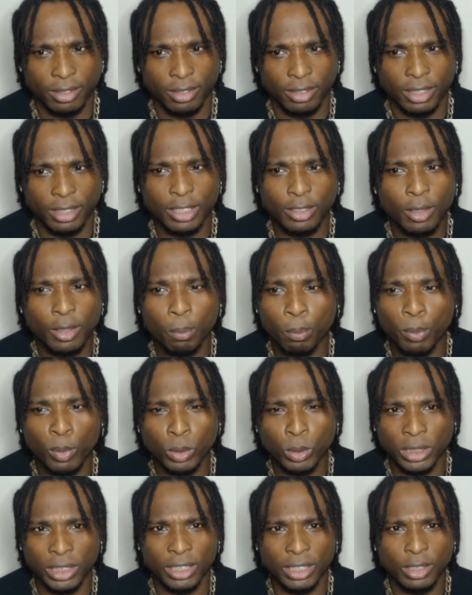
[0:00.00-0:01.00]
It's not
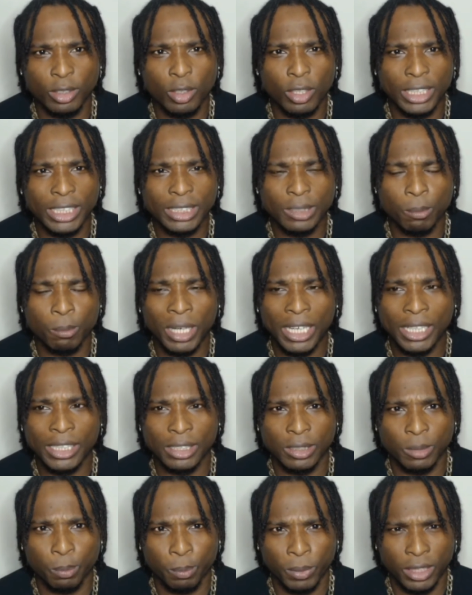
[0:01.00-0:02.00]
bullshit. You got less
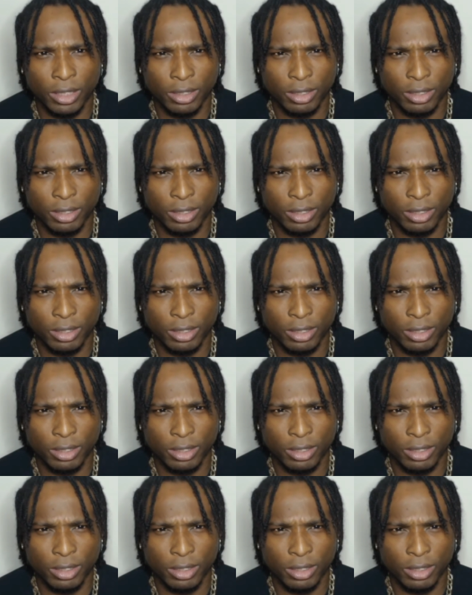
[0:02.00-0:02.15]
mileage, blood.